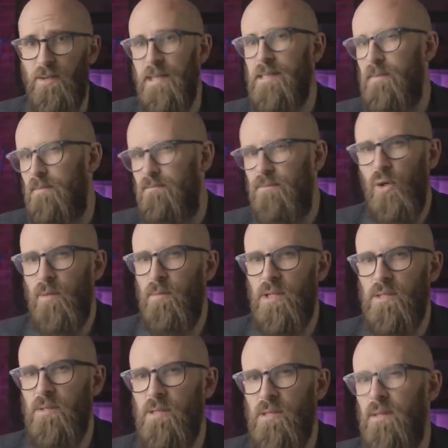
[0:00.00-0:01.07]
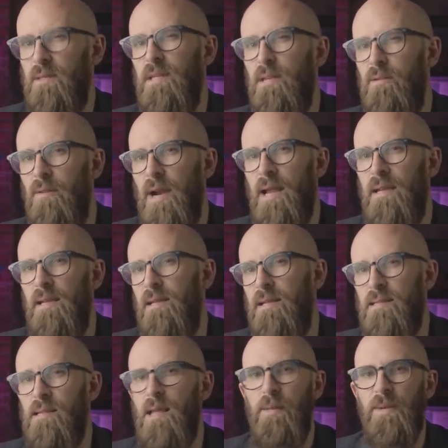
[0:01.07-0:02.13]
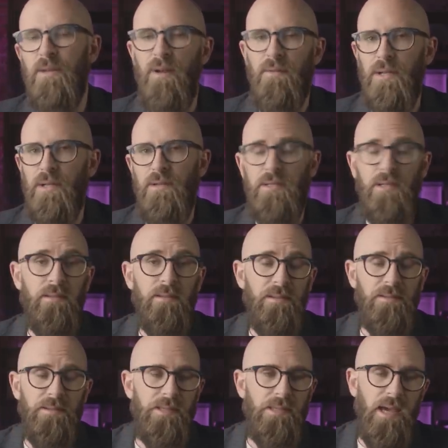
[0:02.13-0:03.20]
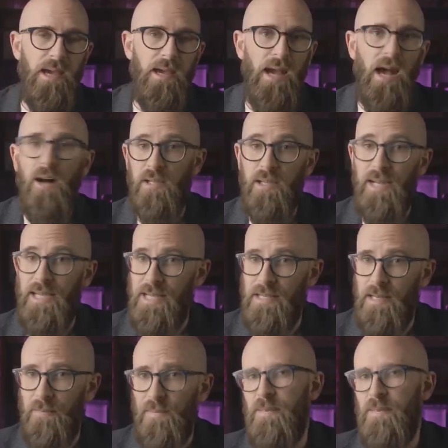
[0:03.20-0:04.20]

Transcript: it's more modeled on the Iranian Islamic Revolution than, say, Al-Qaeda.